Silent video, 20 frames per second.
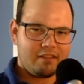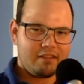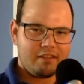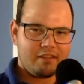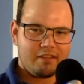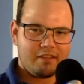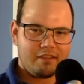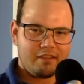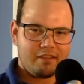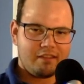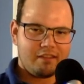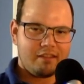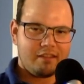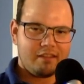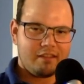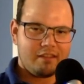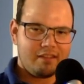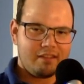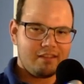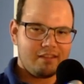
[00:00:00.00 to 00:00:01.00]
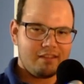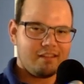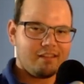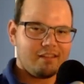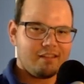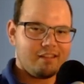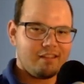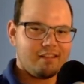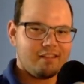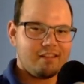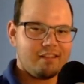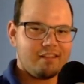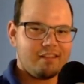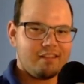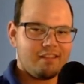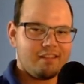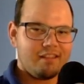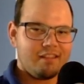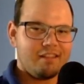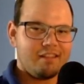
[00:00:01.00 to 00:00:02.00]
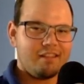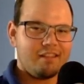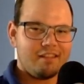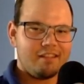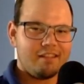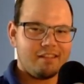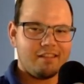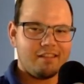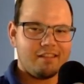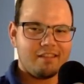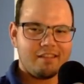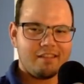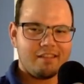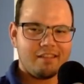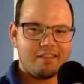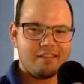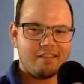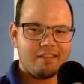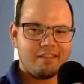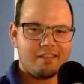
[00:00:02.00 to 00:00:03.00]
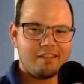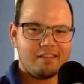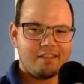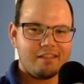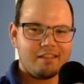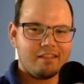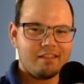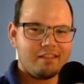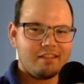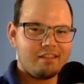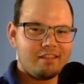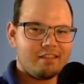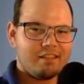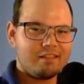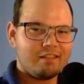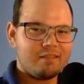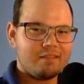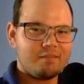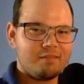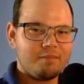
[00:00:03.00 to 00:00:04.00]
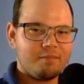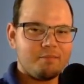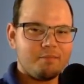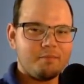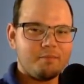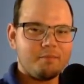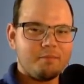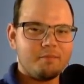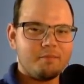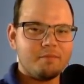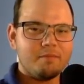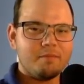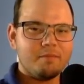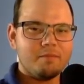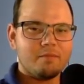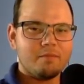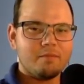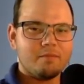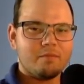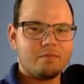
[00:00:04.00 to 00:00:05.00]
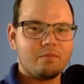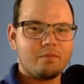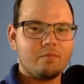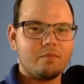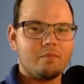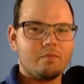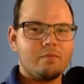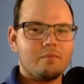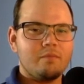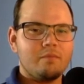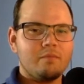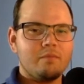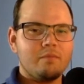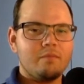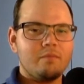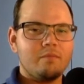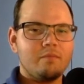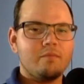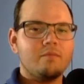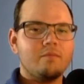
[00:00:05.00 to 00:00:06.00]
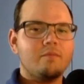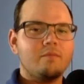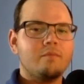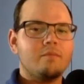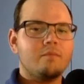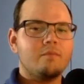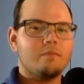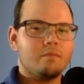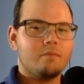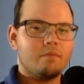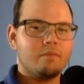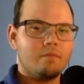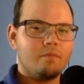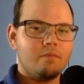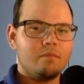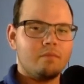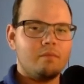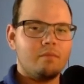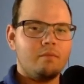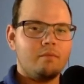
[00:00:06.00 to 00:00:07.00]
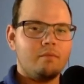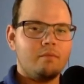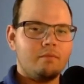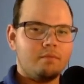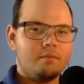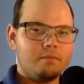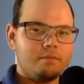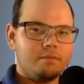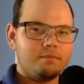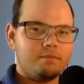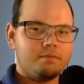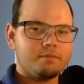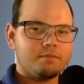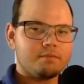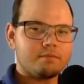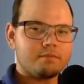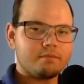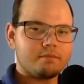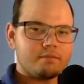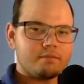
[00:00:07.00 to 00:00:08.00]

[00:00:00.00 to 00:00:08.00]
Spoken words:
(not speaking)